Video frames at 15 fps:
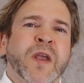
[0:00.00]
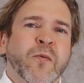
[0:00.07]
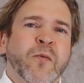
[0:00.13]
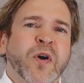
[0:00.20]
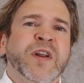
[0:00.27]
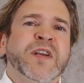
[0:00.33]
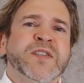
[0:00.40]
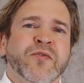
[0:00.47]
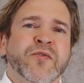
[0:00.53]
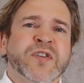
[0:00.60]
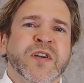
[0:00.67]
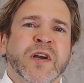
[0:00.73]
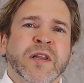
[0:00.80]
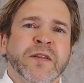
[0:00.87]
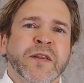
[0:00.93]
And what is the
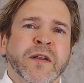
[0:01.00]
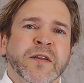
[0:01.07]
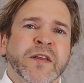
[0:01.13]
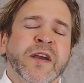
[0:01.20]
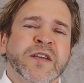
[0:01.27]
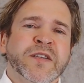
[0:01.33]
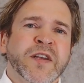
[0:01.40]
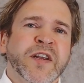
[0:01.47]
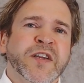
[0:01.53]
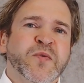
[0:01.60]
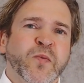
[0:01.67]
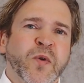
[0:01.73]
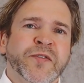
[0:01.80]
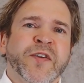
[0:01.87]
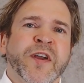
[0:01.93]
result then? Yes, it is
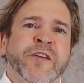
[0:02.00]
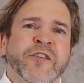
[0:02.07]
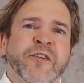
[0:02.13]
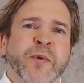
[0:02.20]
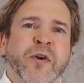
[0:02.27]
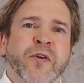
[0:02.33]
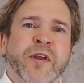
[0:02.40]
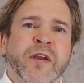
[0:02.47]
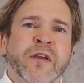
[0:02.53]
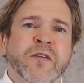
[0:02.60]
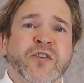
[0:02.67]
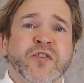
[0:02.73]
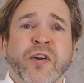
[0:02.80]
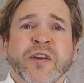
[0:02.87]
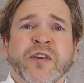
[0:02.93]
what antibiotic
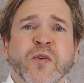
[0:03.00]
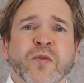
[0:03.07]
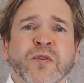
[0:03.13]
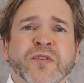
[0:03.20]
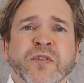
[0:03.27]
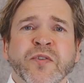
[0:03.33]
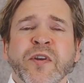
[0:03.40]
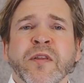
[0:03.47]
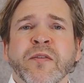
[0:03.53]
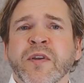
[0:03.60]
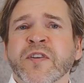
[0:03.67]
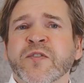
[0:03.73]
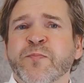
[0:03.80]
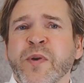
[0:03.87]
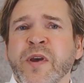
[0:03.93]
should I use to treat
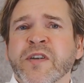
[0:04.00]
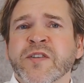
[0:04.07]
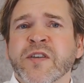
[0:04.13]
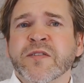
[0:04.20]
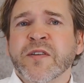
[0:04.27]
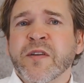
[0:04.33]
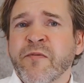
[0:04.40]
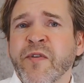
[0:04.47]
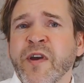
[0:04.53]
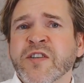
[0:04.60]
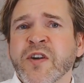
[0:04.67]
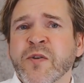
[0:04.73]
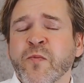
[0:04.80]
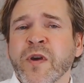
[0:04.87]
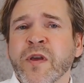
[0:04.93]
this patient's
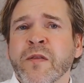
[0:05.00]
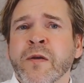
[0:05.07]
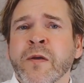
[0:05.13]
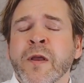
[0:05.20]
infection with?